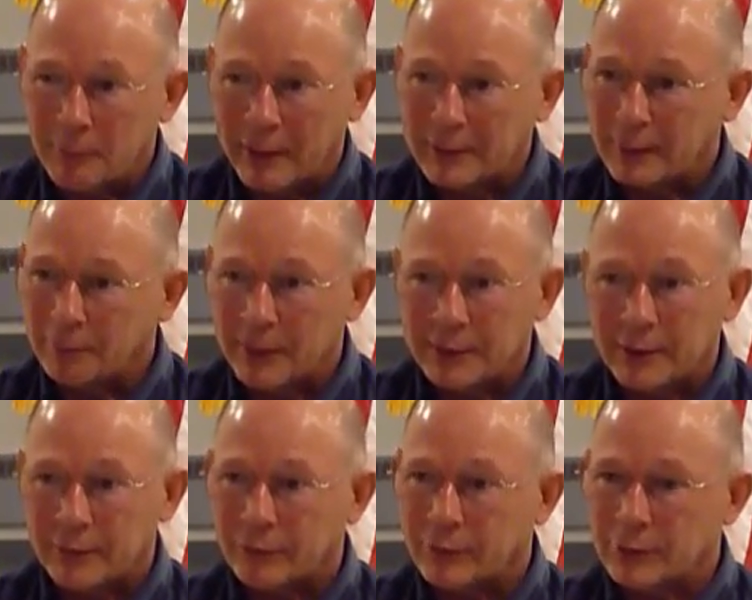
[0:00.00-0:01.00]
makes a big
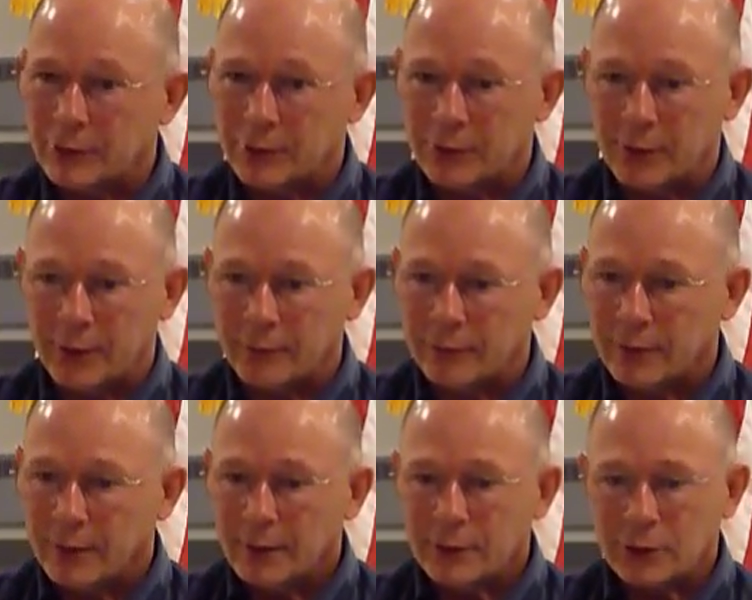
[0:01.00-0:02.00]
difference in their life.
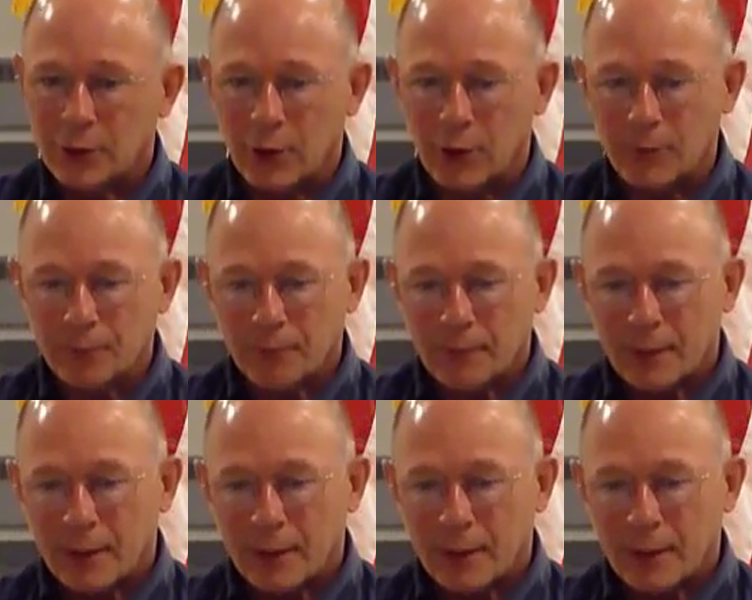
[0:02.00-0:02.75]
So